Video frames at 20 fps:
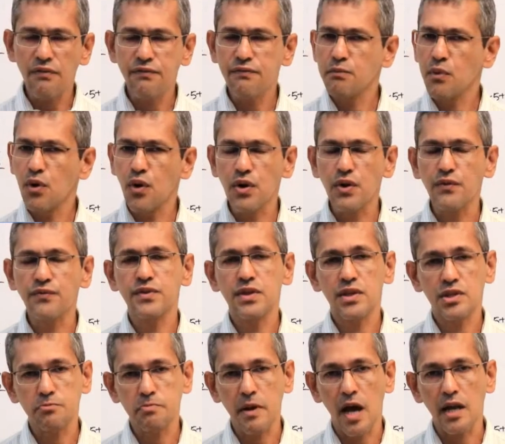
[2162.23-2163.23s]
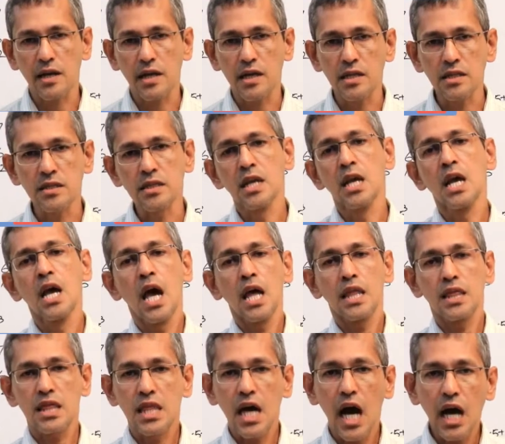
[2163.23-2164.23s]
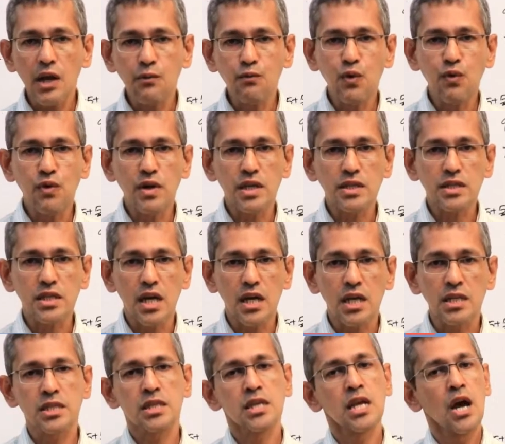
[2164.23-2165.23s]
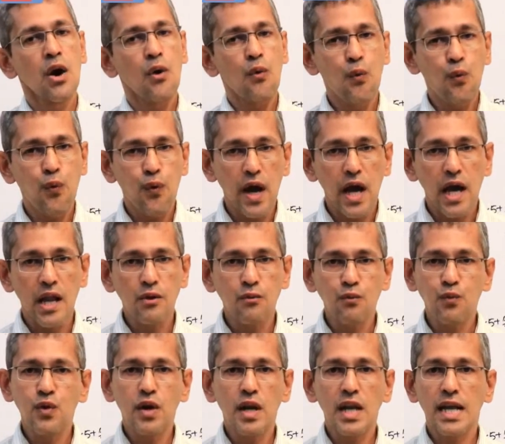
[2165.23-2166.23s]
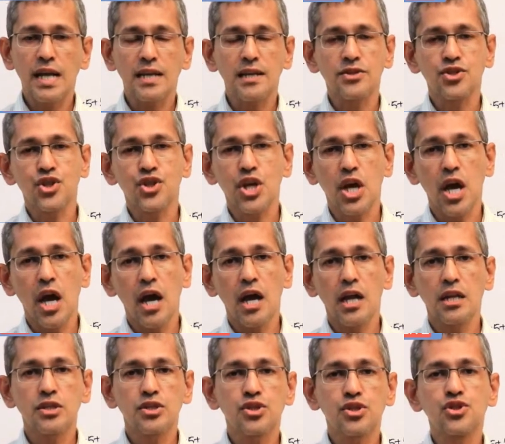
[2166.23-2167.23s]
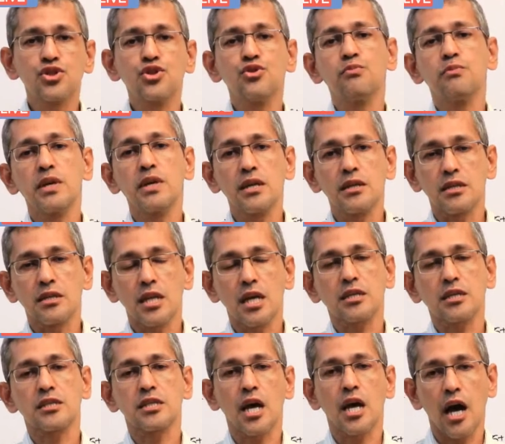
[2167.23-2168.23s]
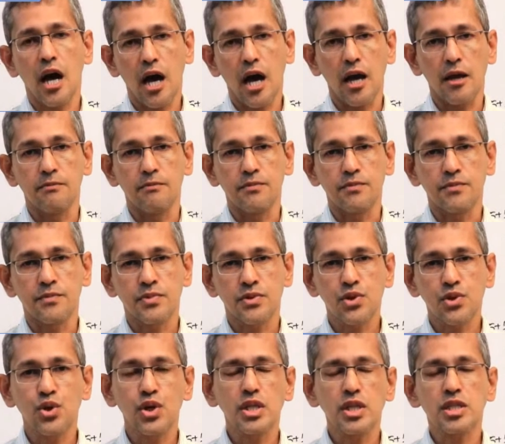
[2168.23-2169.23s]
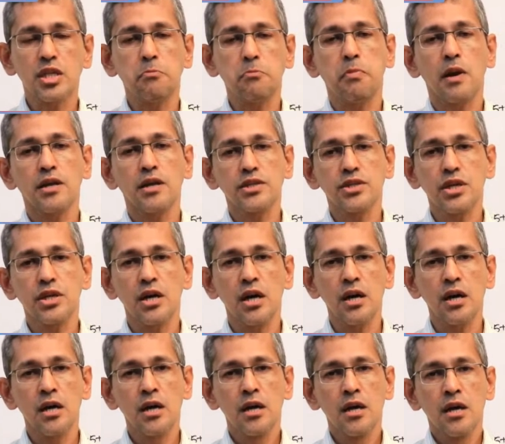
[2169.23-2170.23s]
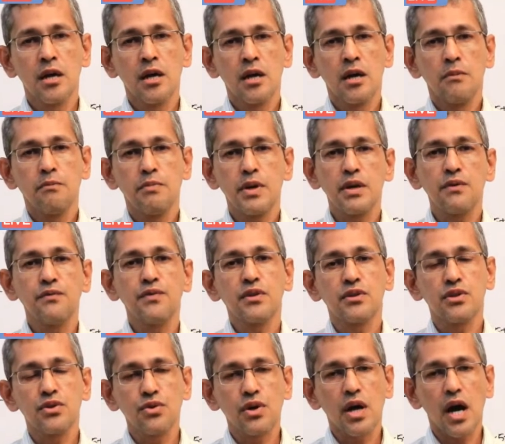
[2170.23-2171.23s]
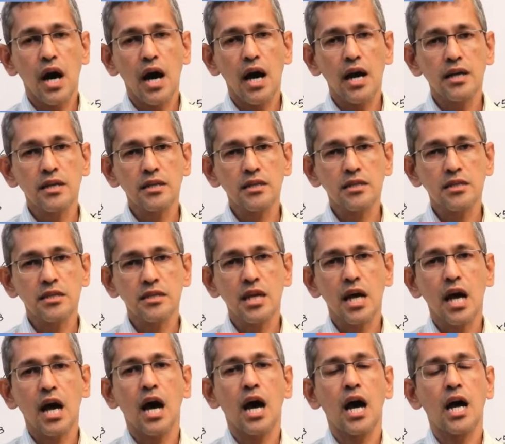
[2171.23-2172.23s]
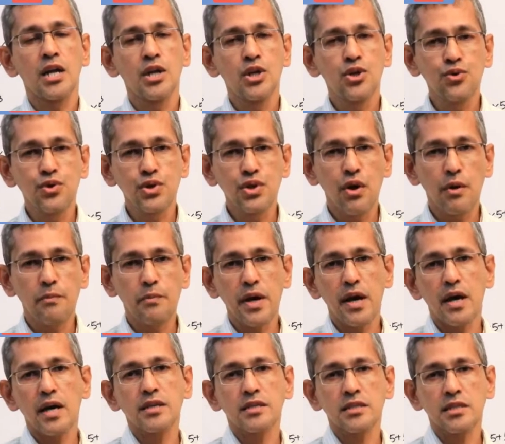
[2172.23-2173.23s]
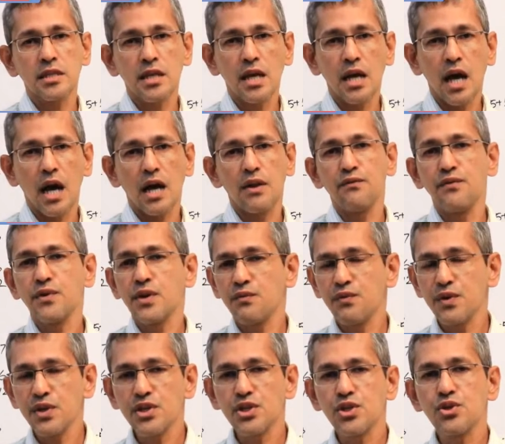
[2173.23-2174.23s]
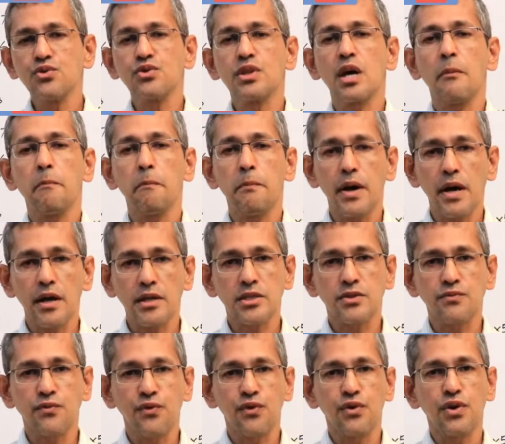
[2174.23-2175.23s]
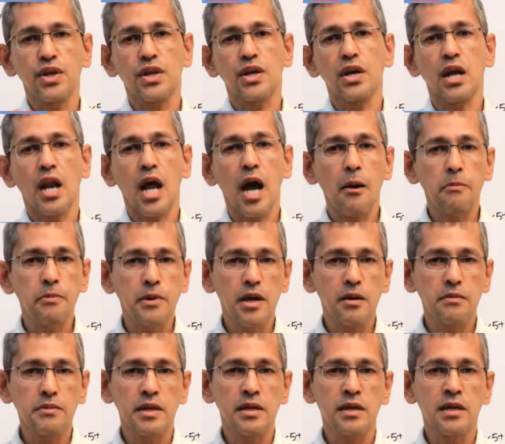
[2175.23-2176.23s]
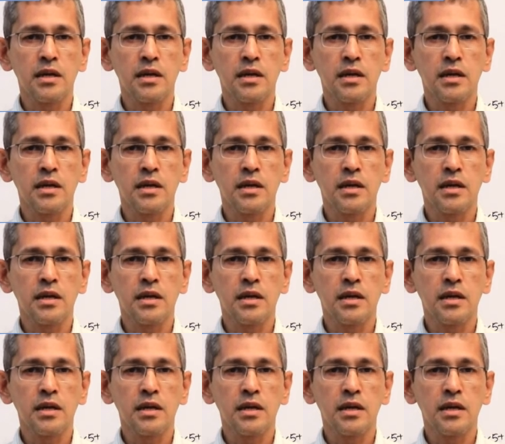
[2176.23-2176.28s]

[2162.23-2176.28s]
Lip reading: more of these patterns that we'll discuss when we'll get a chance to meet next time. So it's a pleasure be with you guys, and do your best, and we wish you the best for your upcoming